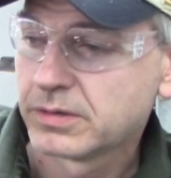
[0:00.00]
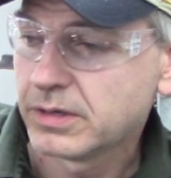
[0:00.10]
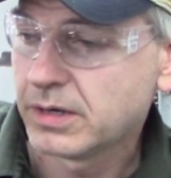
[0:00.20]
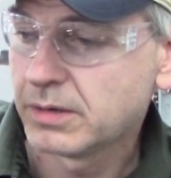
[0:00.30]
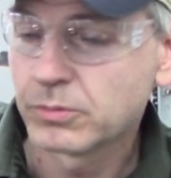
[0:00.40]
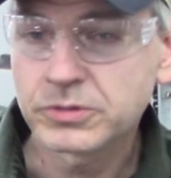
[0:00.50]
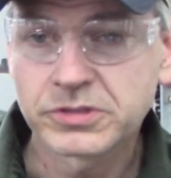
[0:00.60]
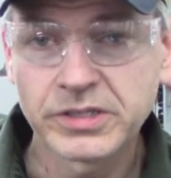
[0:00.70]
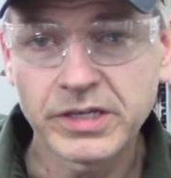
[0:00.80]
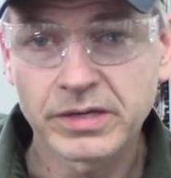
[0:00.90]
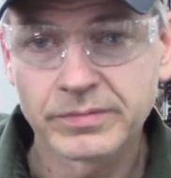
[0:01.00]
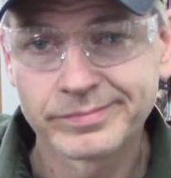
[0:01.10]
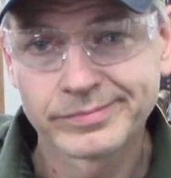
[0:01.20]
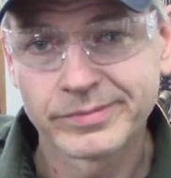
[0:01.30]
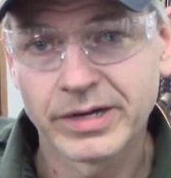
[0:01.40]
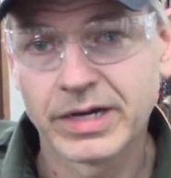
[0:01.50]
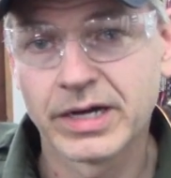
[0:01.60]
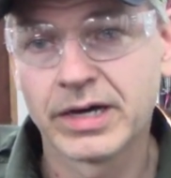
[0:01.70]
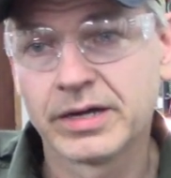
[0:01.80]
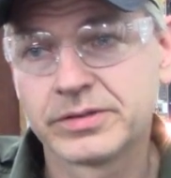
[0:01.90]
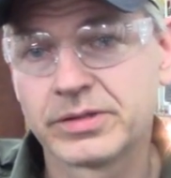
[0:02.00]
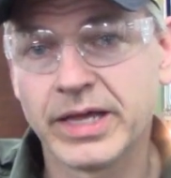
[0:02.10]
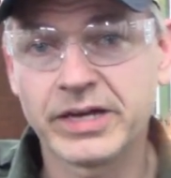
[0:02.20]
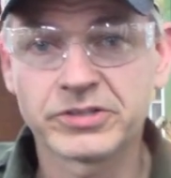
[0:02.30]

We'll see. A lot of